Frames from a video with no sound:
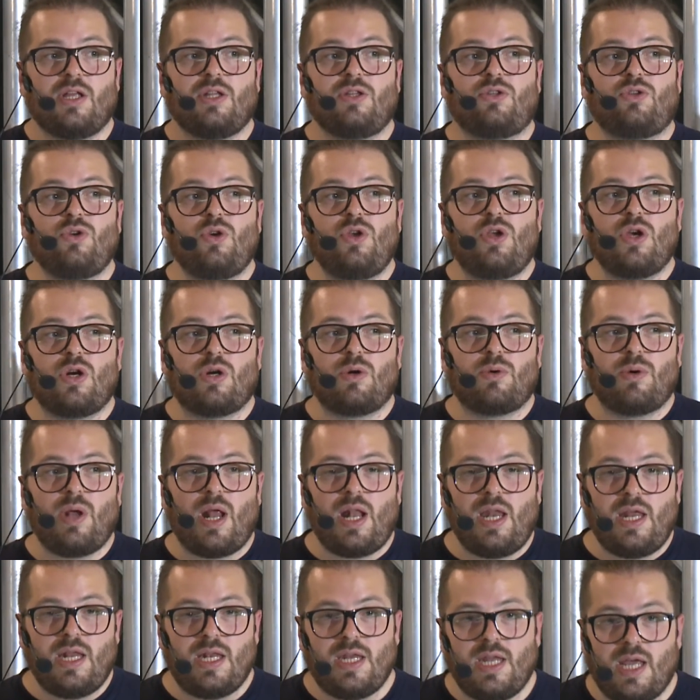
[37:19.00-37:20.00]
Do you
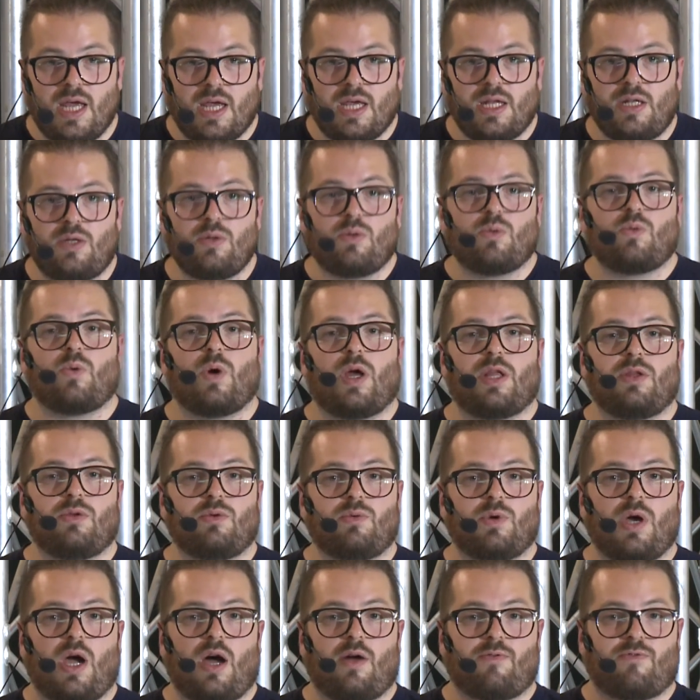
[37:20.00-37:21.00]
really need, when
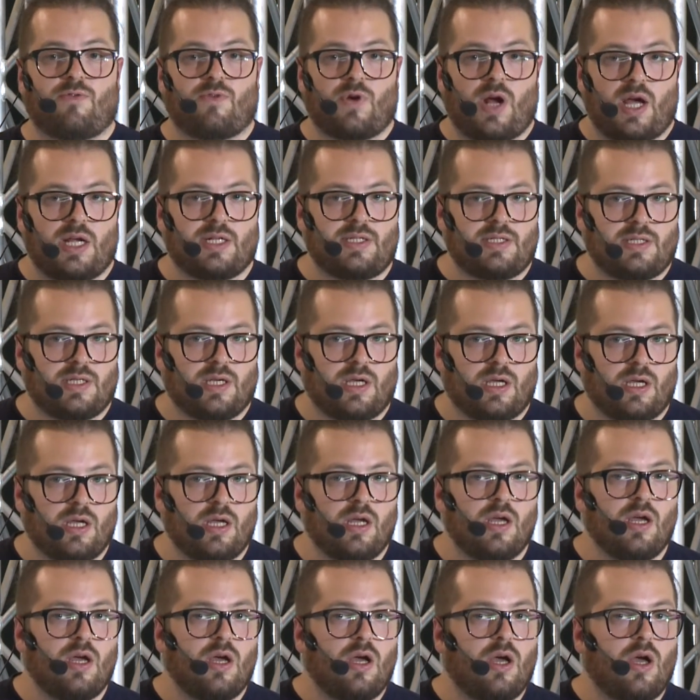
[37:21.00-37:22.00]
you are writing
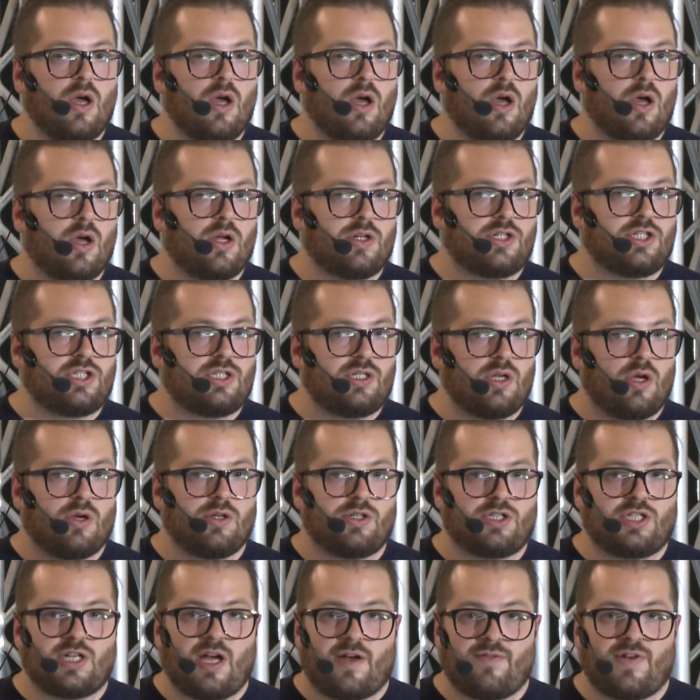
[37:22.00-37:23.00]
a
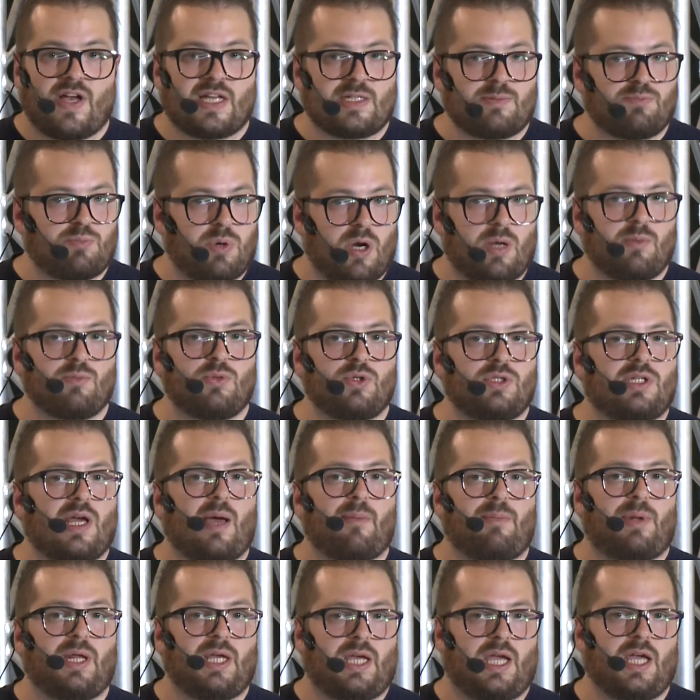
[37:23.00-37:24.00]
Java Spring Boot
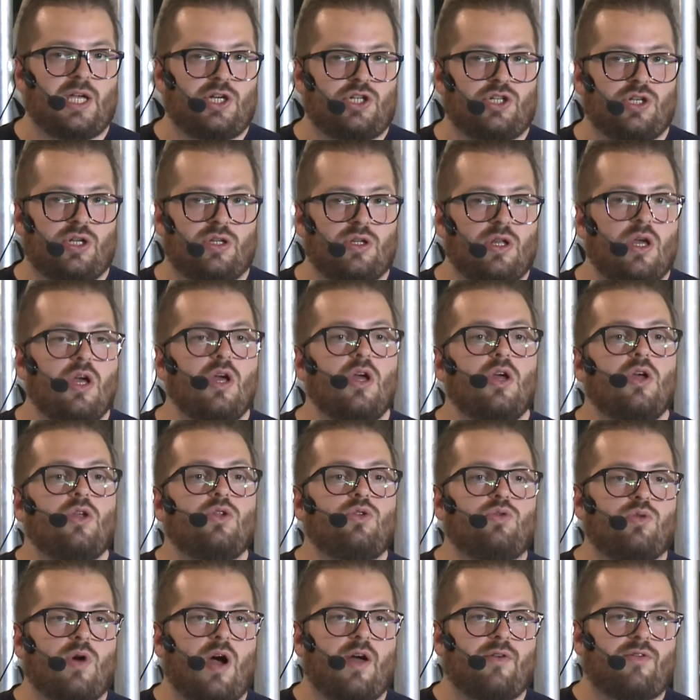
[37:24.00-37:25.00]
application,
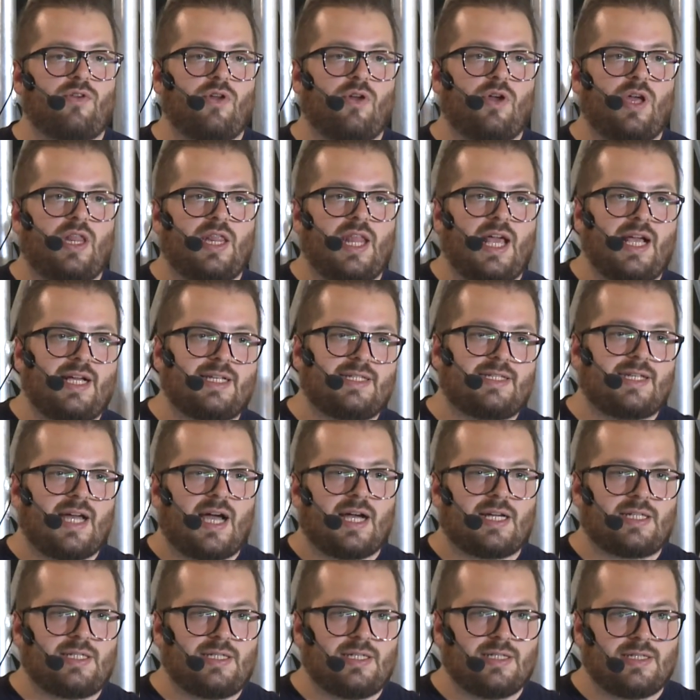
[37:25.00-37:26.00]
to have an
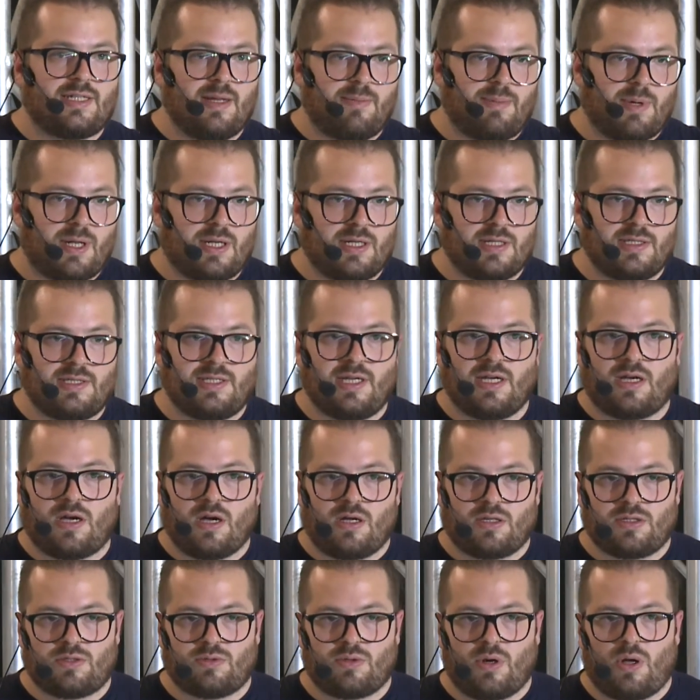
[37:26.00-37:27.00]
exact dependency
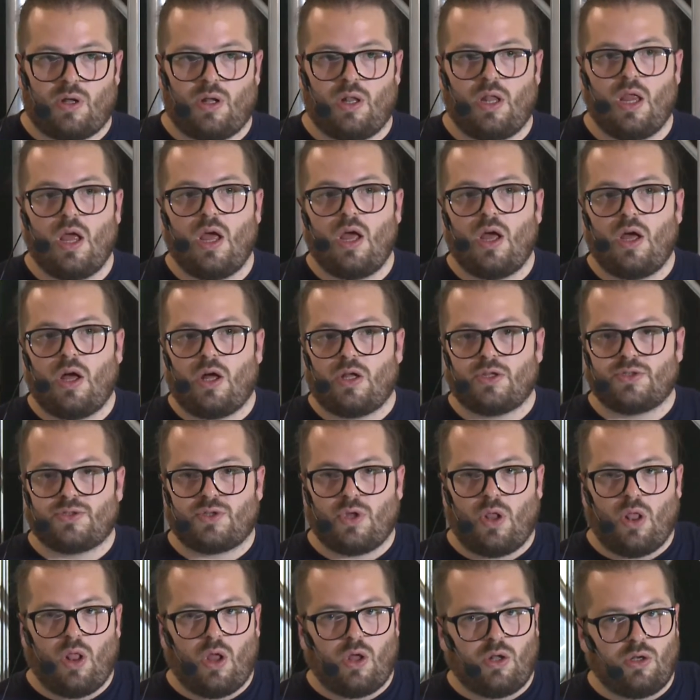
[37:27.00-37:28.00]
control on the
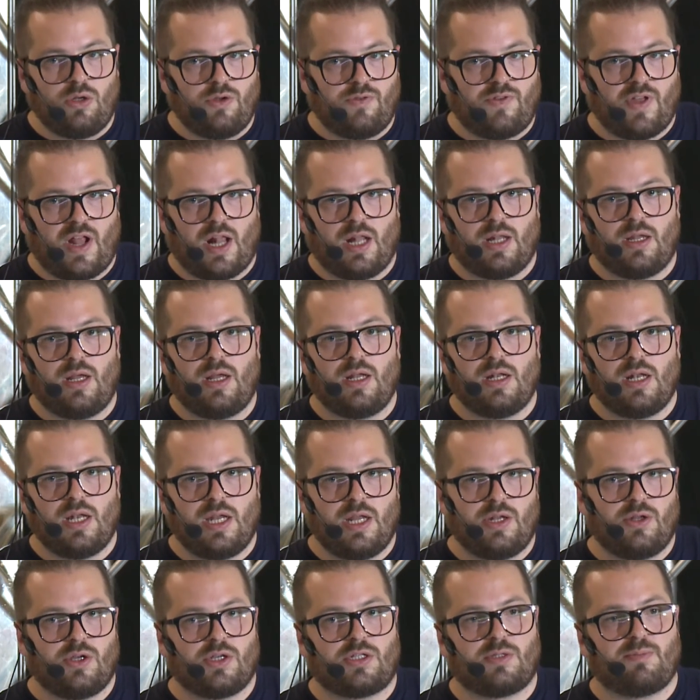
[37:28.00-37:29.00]
low-level
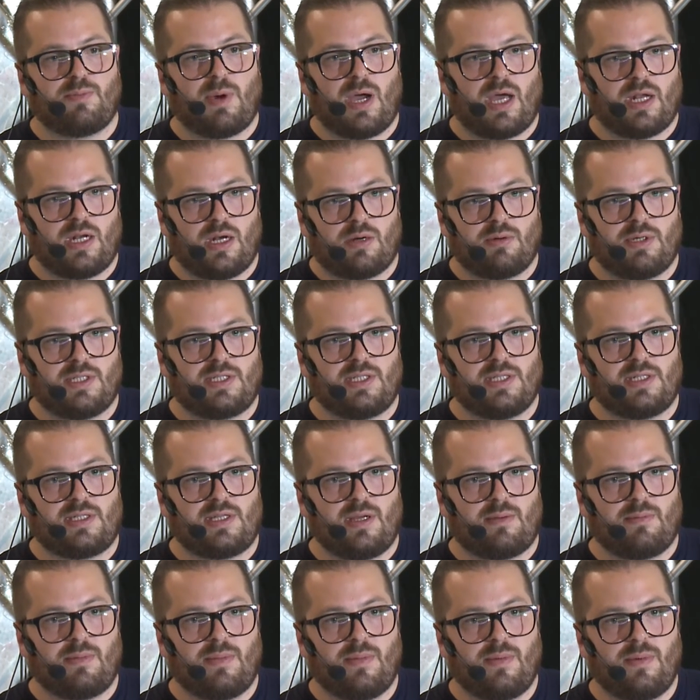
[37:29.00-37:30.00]
Linux binary
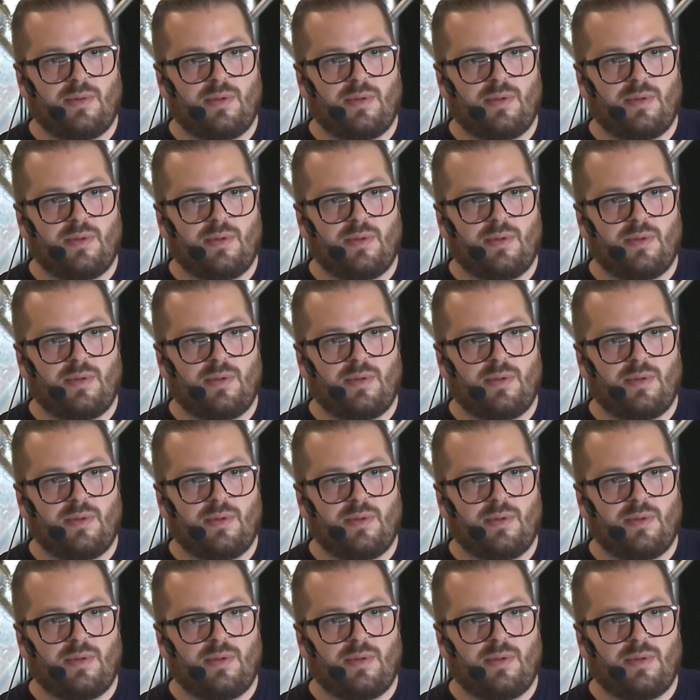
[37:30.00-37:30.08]
system?